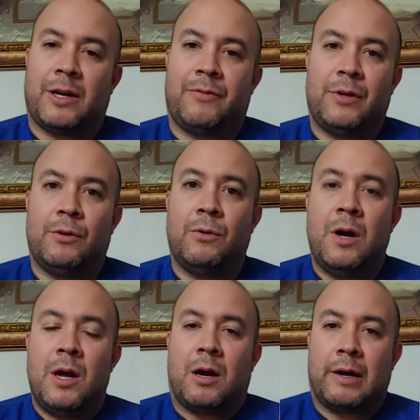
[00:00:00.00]
If you
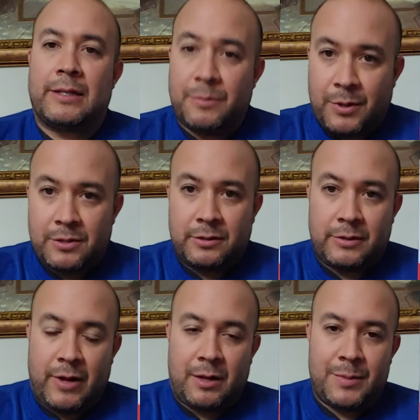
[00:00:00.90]
are into personal
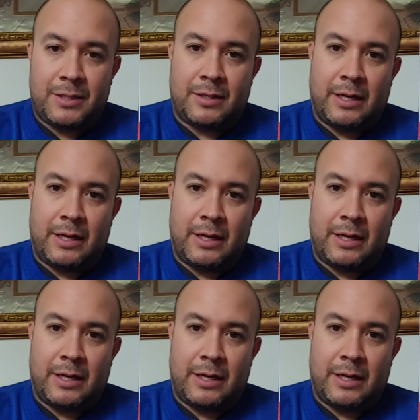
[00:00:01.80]
development,